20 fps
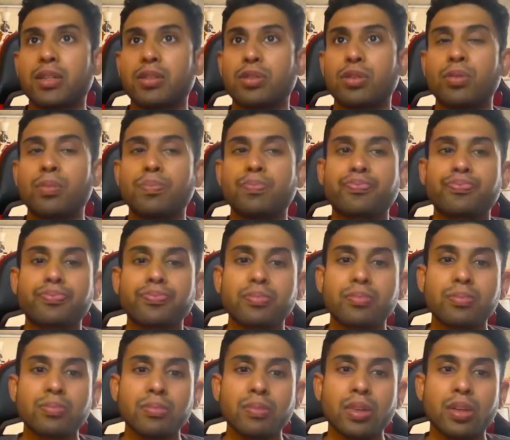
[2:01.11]
So
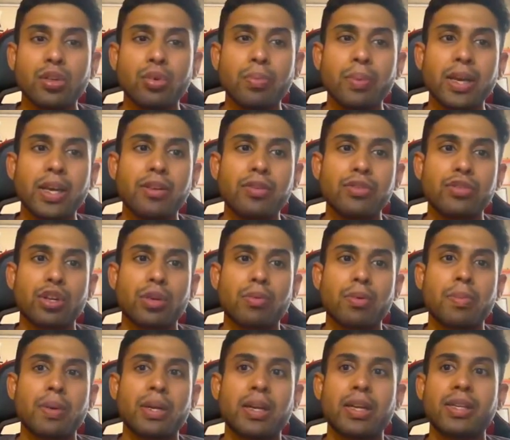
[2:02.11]
to make our job a bit